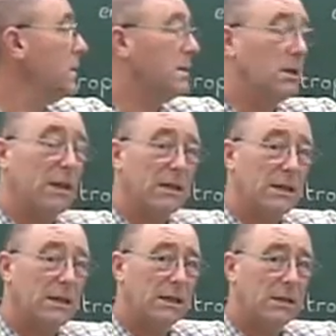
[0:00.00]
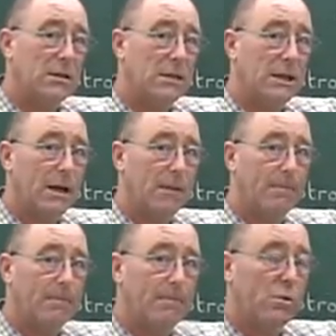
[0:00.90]
So that's a single cell
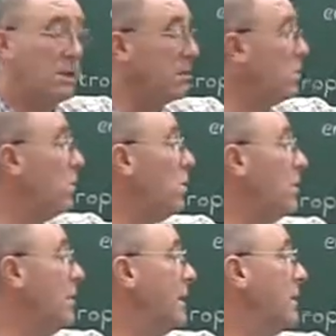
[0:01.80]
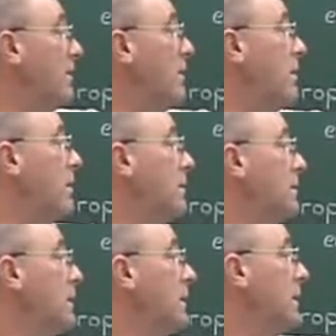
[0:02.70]
which has already evolved